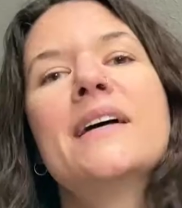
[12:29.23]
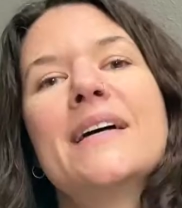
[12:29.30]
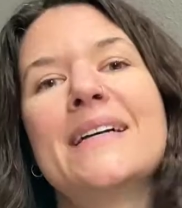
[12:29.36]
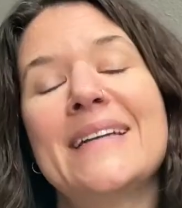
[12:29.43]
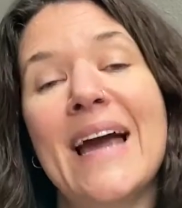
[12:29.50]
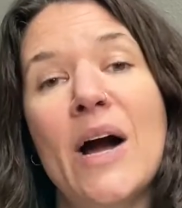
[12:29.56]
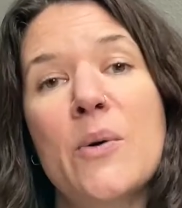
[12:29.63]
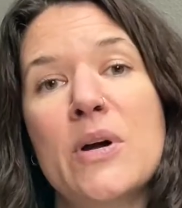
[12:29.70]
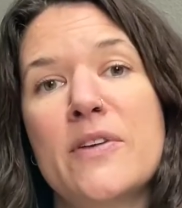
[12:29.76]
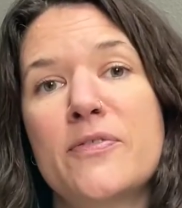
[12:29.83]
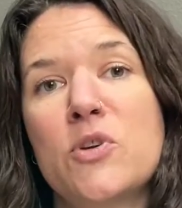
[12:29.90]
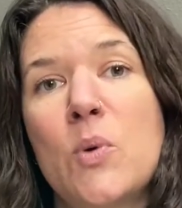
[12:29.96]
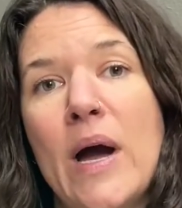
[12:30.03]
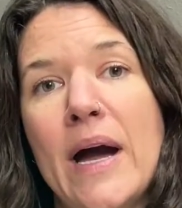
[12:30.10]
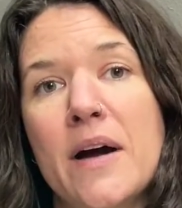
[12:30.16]
Now, if
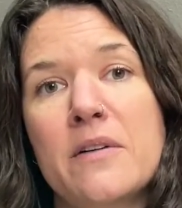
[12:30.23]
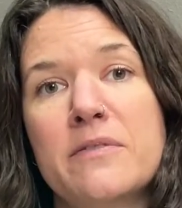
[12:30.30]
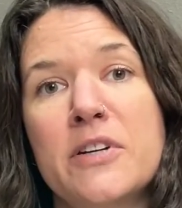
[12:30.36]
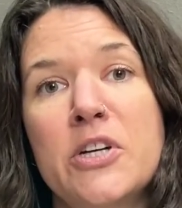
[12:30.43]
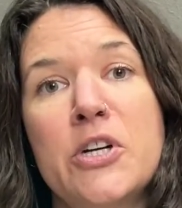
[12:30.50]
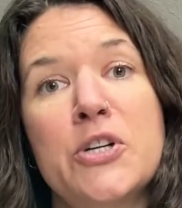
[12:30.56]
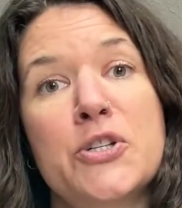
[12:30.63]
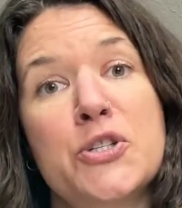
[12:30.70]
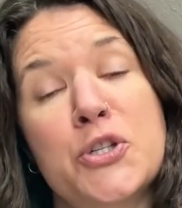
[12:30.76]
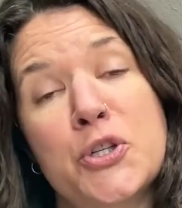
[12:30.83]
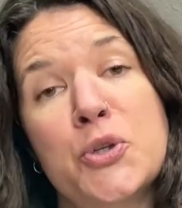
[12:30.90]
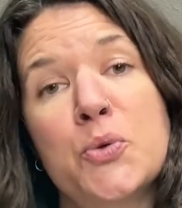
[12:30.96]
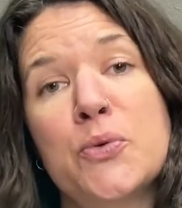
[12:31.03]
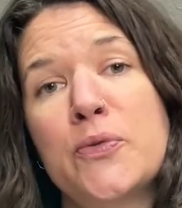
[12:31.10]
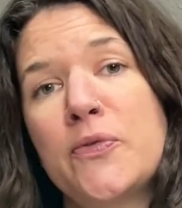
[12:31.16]
you have
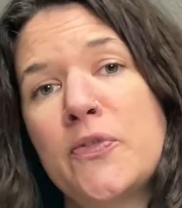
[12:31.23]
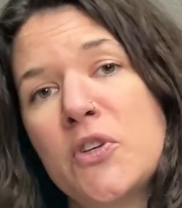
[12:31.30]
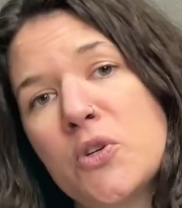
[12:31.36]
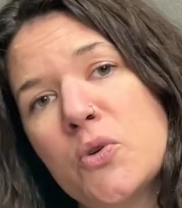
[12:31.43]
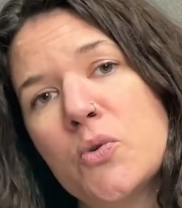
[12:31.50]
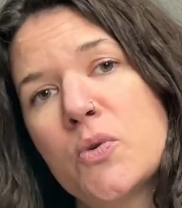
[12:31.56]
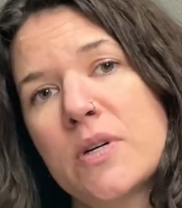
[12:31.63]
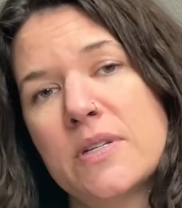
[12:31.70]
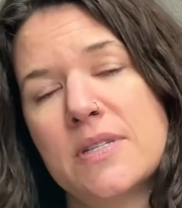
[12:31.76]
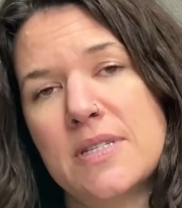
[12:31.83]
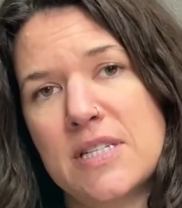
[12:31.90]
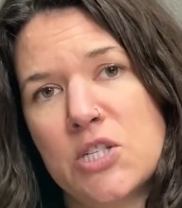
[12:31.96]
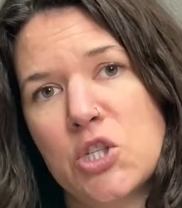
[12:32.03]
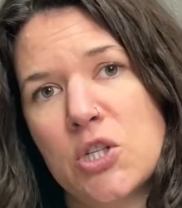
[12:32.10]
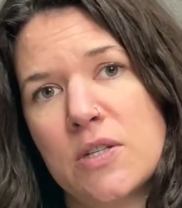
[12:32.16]
too few
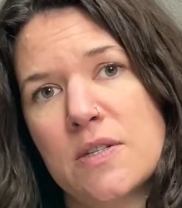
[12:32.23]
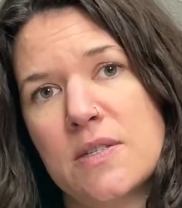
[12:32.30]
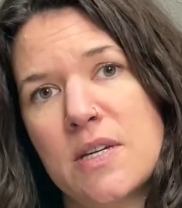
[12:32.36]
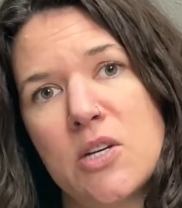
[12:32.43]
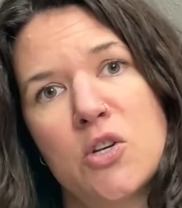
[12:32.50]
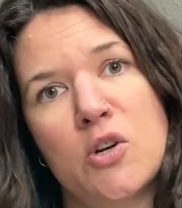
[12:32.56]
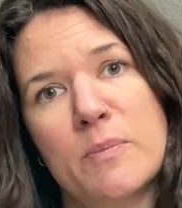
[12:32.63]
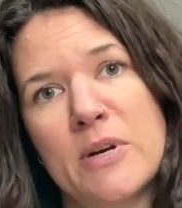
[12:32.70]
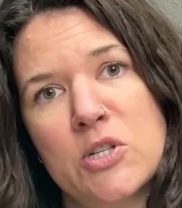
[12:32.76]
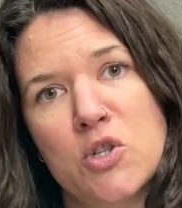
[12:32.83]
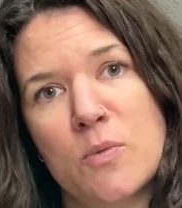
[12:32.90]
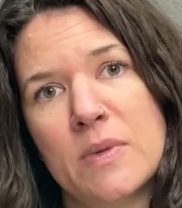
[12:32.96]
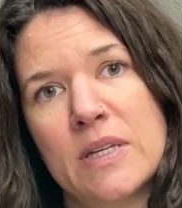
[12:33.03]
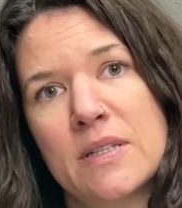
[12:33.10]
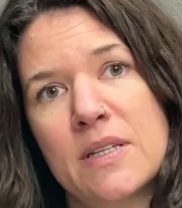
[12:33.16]
stitches in your
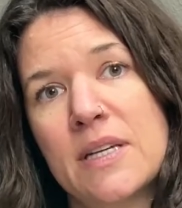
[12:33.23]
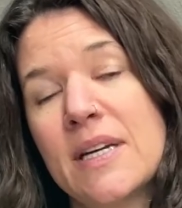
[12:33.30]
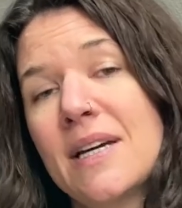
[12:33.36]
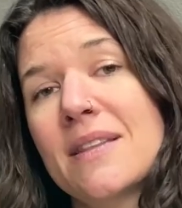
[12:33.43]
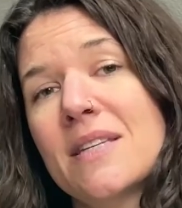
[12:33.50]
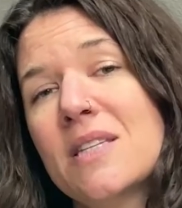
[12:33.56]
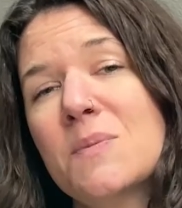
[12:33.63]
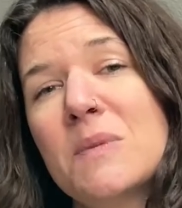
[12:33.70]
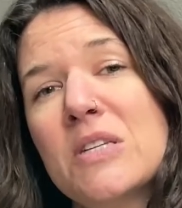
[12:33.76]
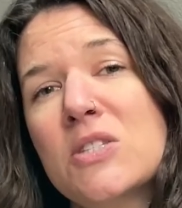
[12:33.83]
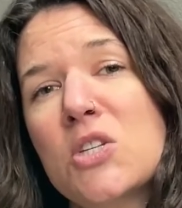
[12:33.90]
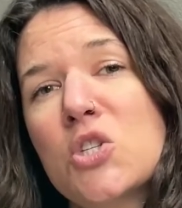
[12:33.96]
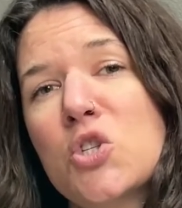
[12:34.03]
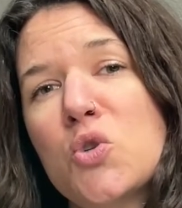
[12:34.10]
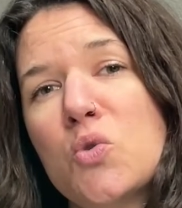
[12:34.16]
measurement, this means
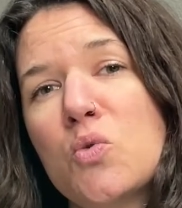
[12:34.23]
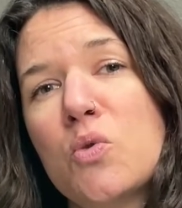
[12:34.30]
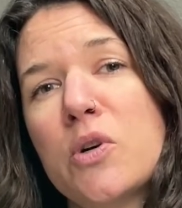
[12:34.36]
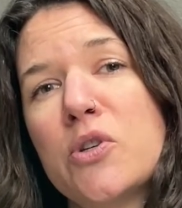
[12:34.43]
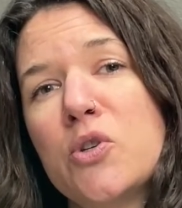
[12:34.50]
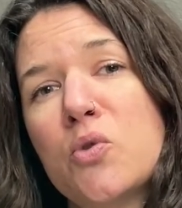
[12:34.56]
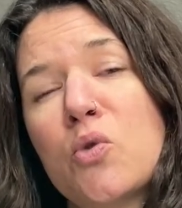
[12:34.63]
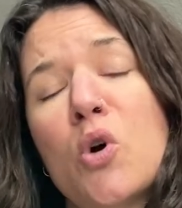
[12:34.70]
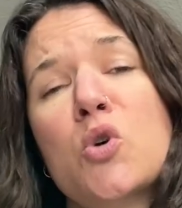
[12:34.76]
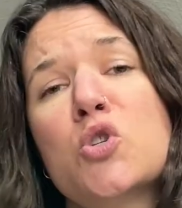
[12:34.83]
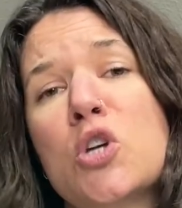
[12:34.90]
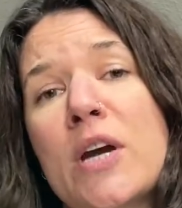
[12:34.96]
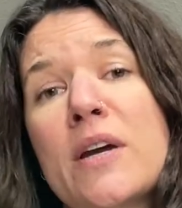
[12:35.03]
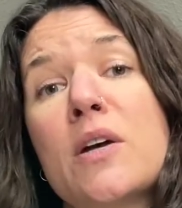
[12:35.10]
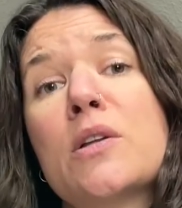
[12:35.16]
that you
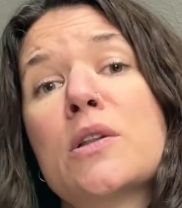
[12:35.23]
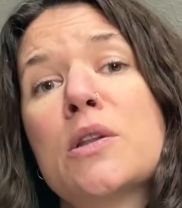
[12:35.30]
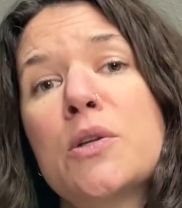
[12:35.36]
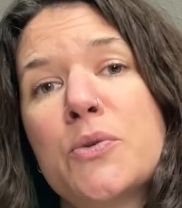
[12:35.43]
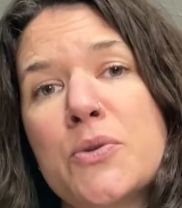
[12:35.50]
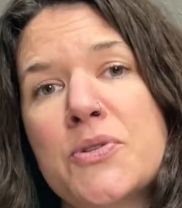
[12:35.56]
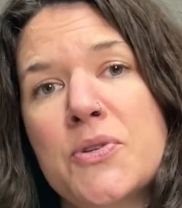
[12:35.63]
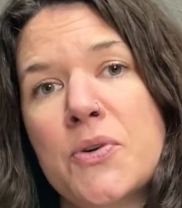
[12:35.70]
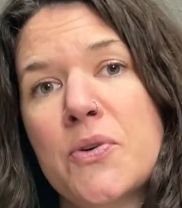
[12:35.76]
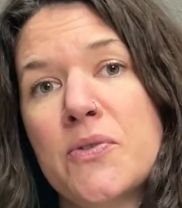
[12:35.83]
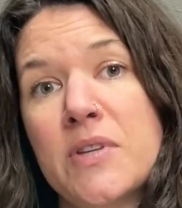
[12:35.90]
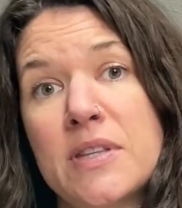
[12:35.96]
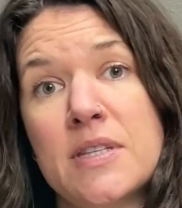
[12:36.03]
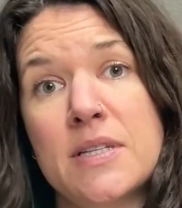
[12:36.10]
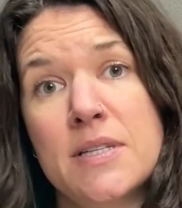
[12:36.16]
crochet looser
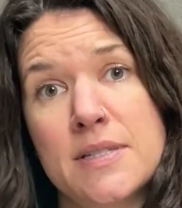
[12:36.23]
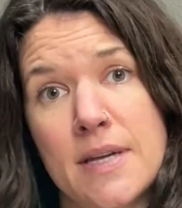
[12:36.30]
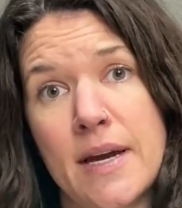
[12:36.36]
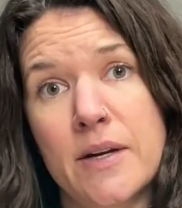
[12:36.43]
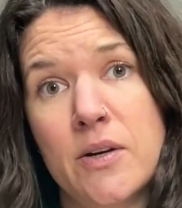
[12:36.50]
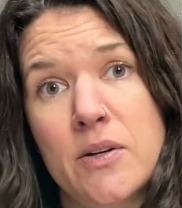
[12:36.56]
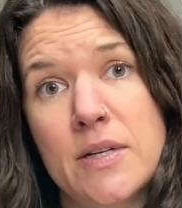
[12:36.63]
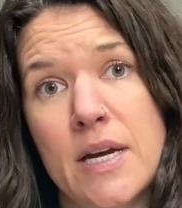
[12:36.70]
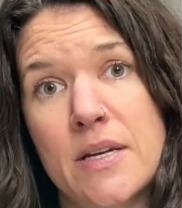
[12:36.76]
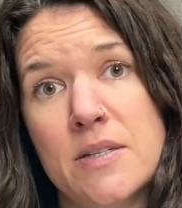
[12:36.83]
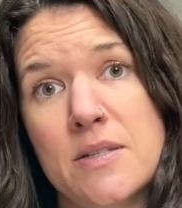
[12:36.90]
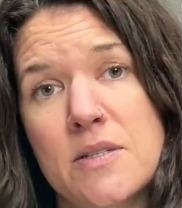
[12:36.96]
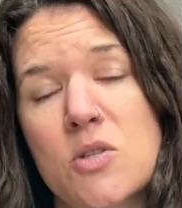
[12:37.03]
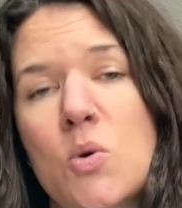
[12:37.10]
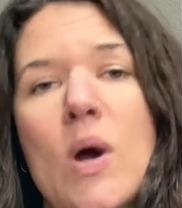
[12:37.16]
than the designer
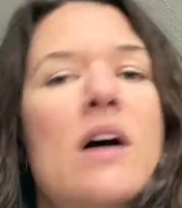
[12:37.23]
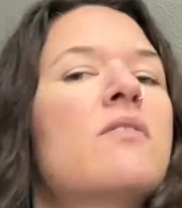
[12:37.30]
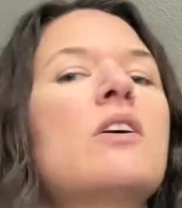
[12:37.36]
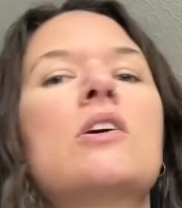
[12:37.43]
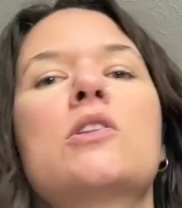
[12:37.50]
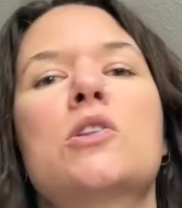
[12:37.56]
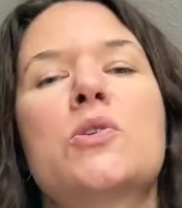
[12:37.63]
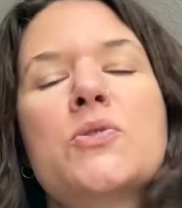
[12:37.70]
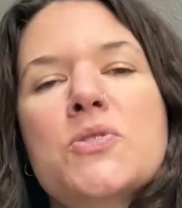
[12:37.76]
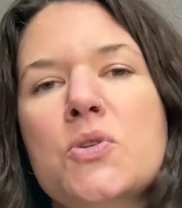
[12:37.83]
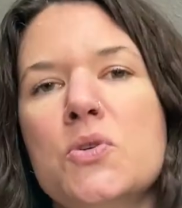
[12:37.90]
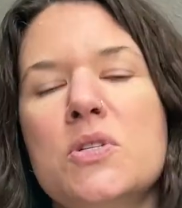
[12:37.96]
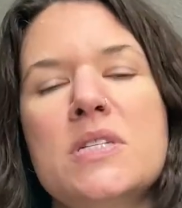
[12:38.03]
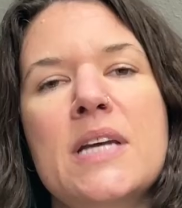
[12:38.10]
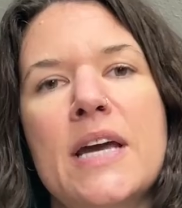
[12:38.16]
does. You have a looser
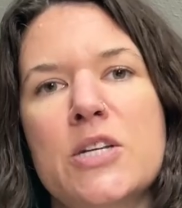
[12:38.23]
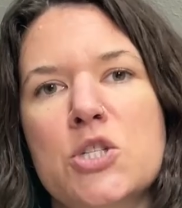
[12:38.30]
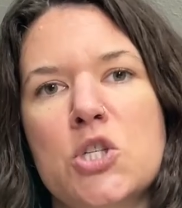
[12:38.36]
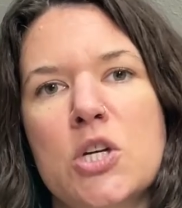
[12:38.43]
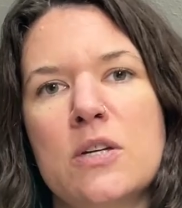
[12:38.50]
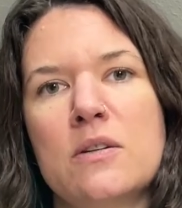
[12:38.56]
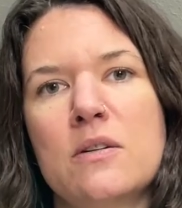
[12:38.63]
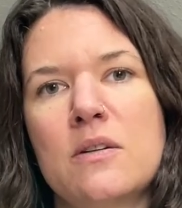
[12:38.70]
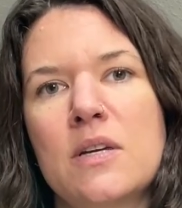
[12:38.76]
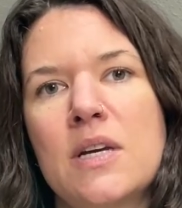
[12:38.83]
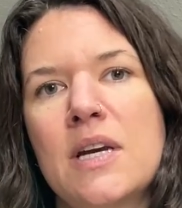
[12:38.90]
tension.